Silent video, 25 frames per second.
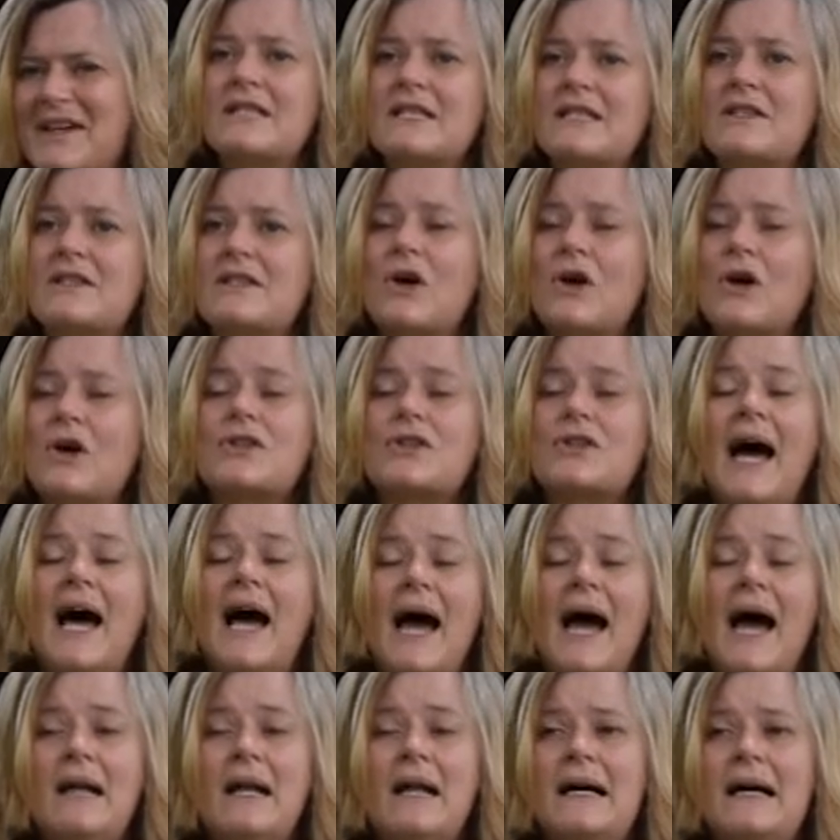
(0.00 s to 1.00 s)
It's also
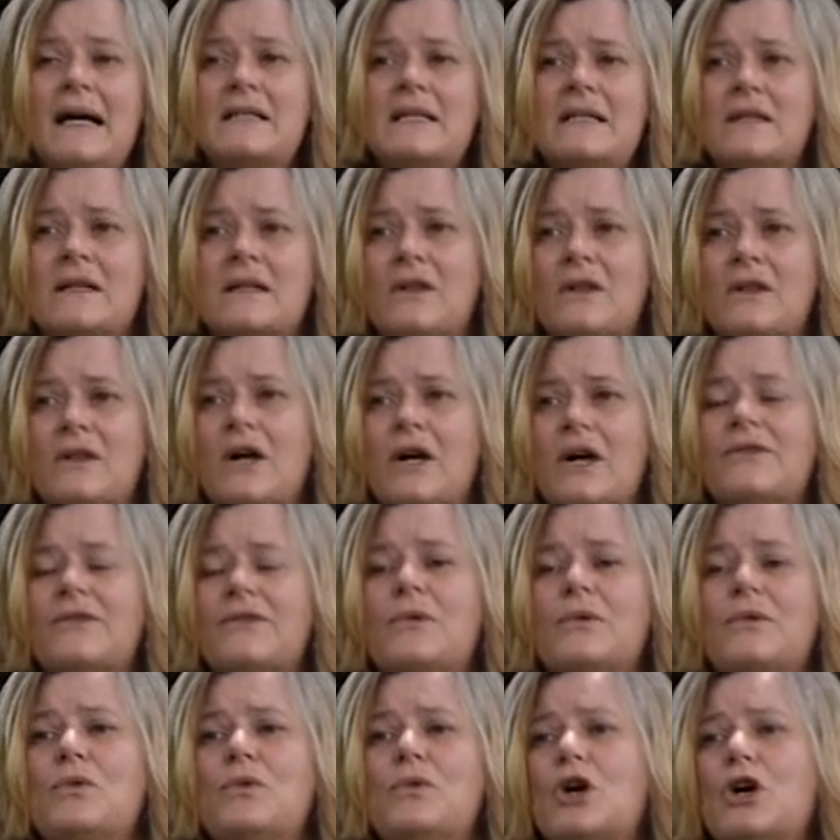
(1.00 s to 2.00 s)
highlighted a lot of
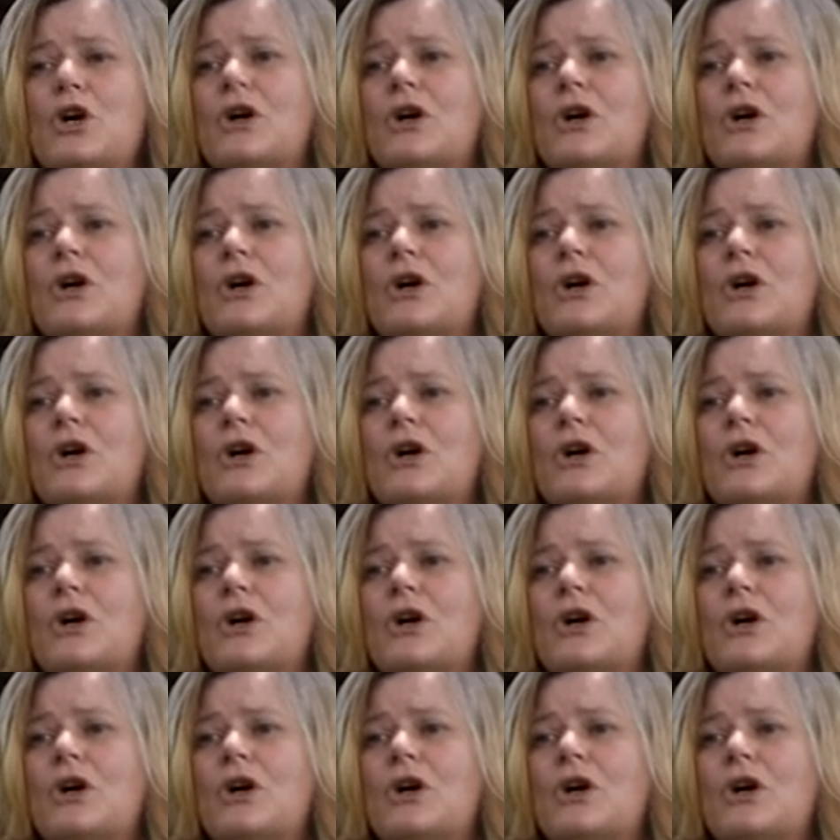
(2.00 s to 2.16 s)
the work